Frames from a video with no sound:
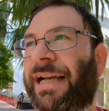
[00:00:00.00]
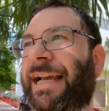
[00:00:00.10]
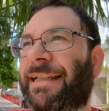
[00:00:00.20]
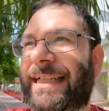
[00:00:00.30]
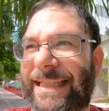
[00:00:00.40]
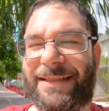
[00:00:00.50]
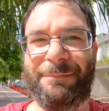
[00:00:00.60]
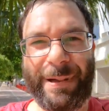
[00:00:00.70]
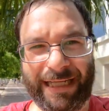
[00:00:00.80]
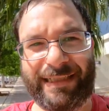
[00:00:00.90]
And that's
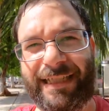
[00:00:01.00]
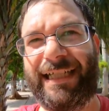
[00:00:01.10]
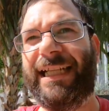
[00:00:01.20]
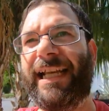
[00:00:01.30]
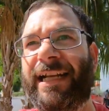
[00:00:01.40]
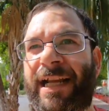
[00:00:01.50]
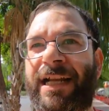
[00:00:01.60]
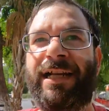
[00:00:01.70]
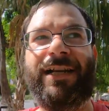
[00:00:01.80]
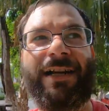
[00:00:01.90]
basically it.
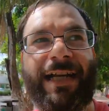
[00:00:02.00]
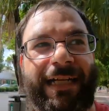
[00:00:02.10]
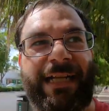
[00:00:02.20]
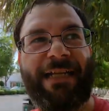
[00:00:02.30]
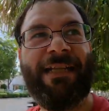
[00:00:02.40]
All right.